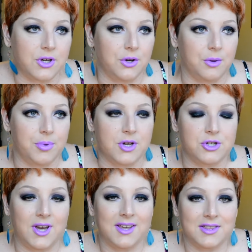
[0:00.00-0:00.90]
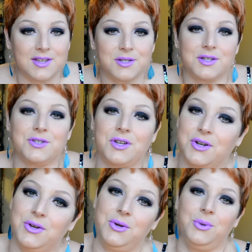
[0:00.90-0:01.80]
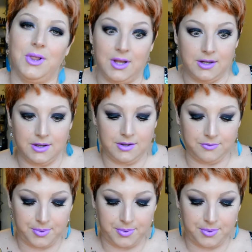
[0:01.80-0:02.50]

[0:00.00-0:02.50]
you'll appreciate this because I know you love